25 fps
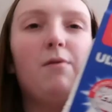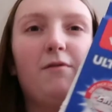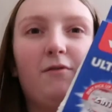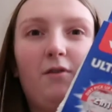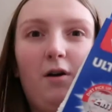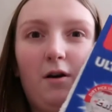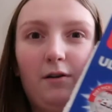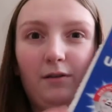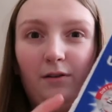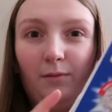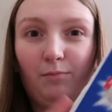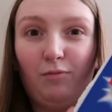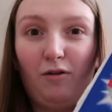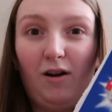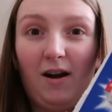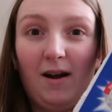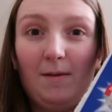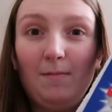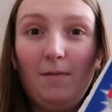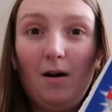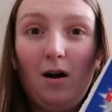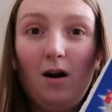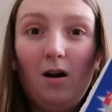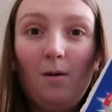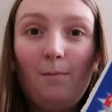We've got a spray
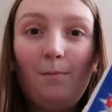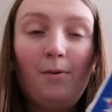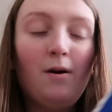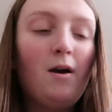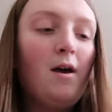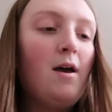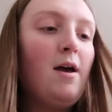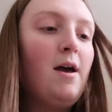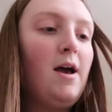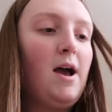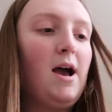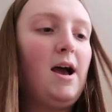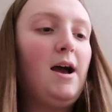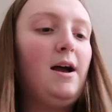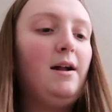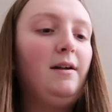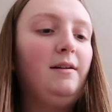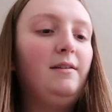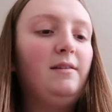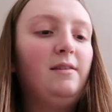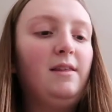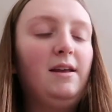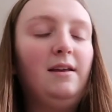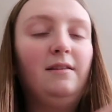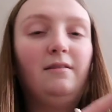mop,
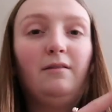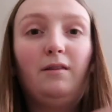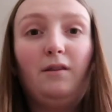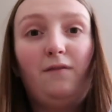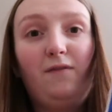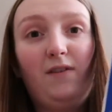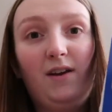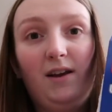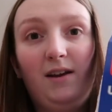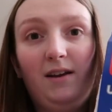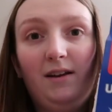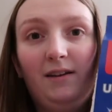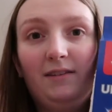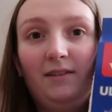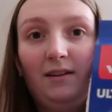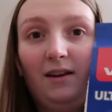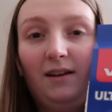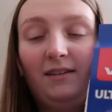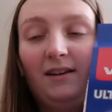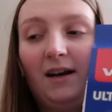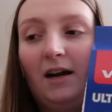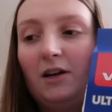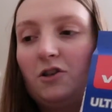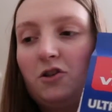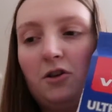and these are the things that
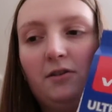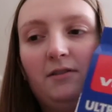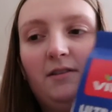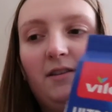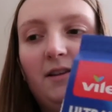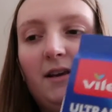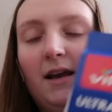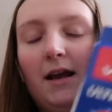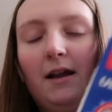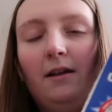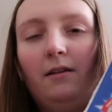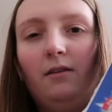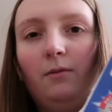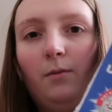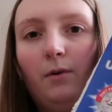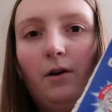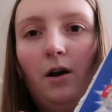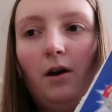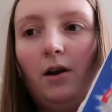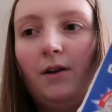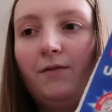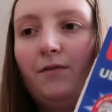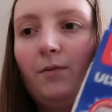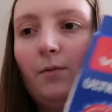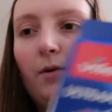attach onto the end. So we've
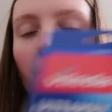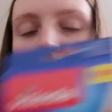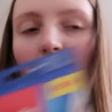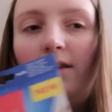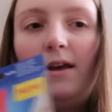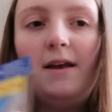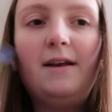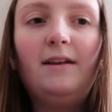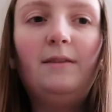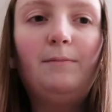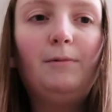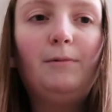got another one of these